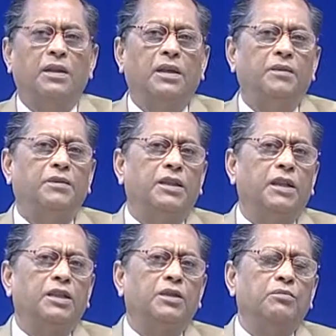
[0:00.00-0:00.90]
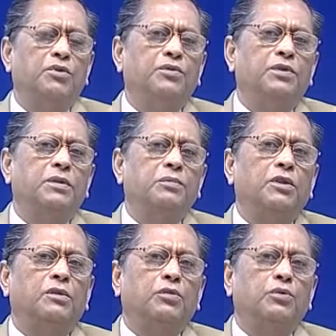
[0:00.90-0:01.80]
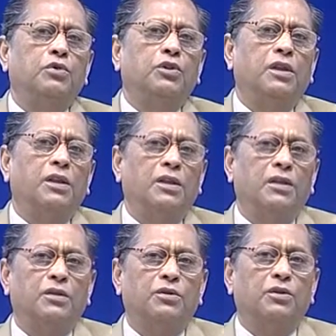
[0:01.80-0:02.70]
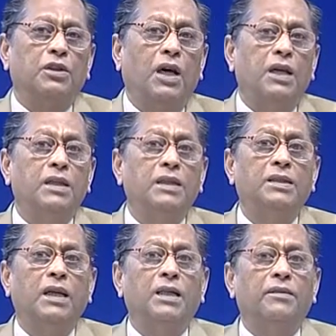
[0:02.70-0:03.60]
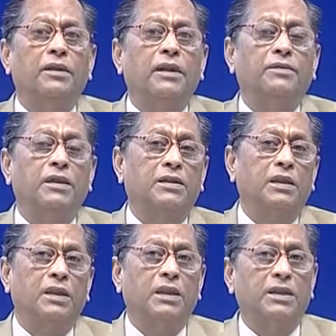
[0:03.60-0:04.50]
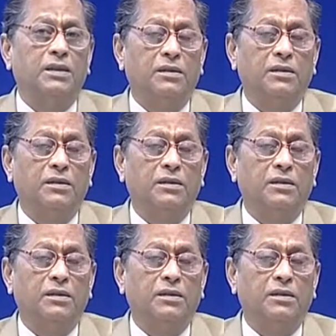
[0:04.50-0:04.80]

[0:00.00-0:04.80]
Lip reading: if things move smoothly, so the undesirable effects are less.